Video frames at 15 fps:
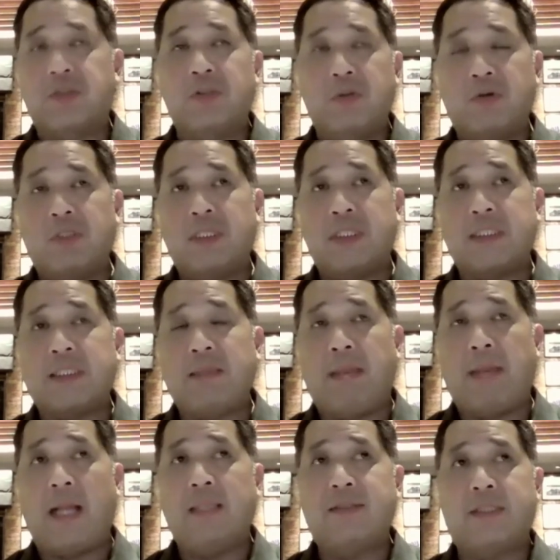You could just
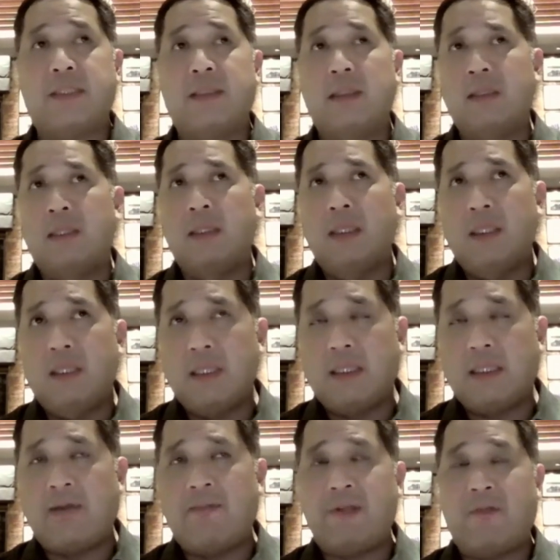imagine that
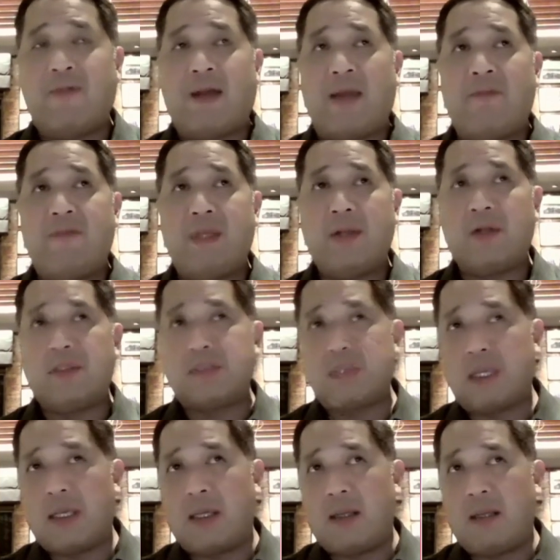after 5 years,
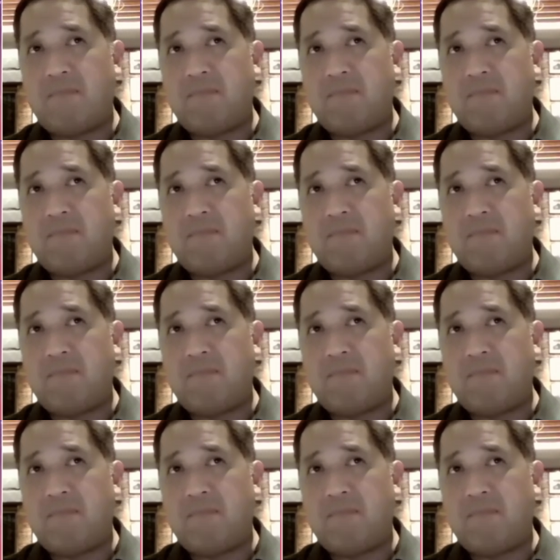the